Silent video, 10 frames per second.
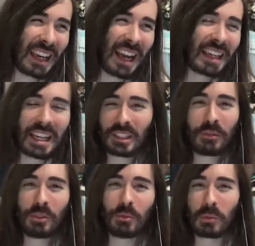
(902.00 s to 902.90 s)
I guess if
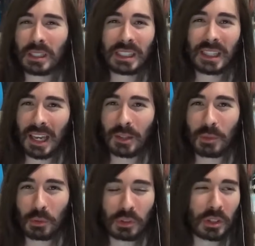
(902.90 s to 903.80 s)
you really like
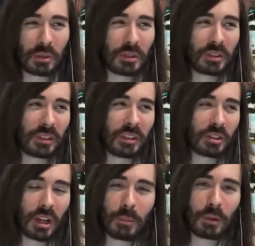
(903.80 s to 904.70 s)
musicals, there's
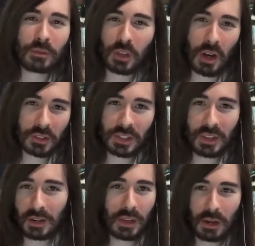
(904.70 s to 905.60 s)
a couple of songs in
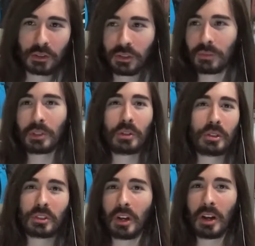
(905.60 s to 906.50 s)
there that are just
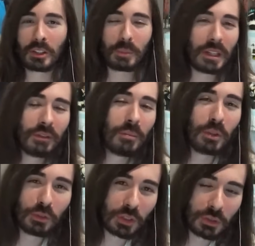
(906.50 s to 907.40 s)
good songs, but even the
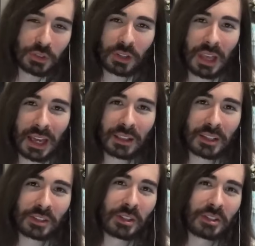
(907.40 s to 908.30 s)
musicals are
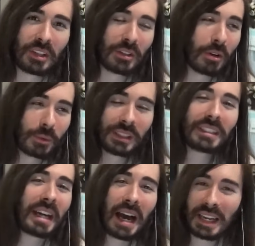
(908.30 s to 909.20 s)
lackluster because they don't really
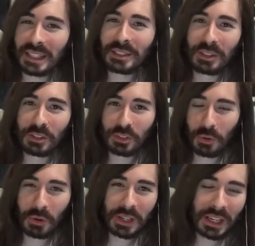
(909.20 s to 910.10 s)
tie into the
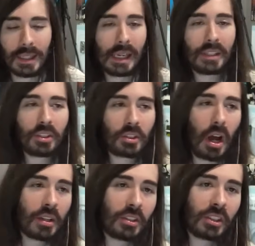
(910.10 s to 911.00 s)
story. It's just
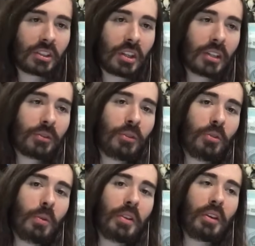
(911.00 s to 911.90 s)
unsuccessful
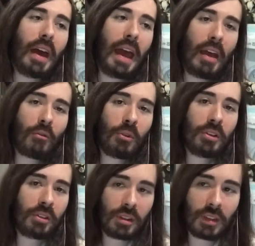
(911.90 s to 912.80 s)
with
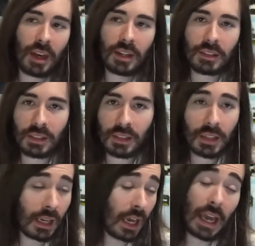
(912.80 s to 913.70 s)
everything that it did,
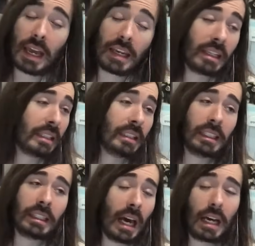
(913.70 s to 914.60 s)
and it did
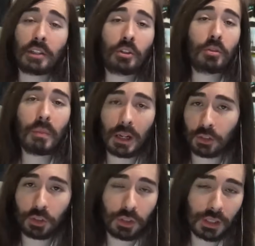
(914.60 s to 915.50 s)
not do
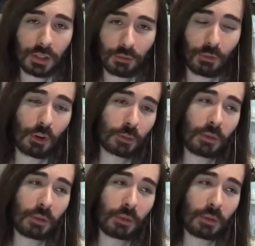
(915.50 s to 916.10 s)
much in the first